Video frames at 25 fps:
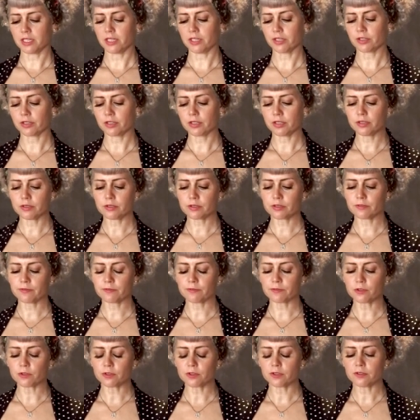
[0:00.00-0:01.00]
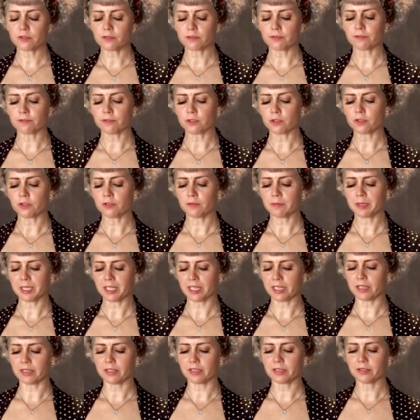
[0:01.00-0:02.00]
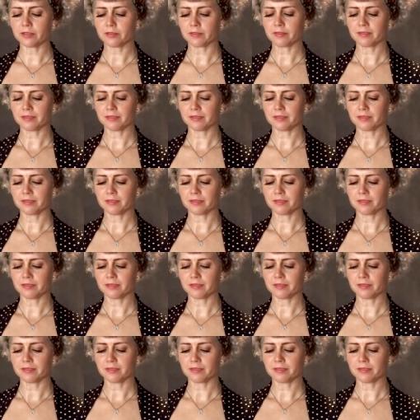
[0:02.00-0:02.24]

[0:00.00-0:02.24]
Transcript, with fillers: you're gonna use a full banana.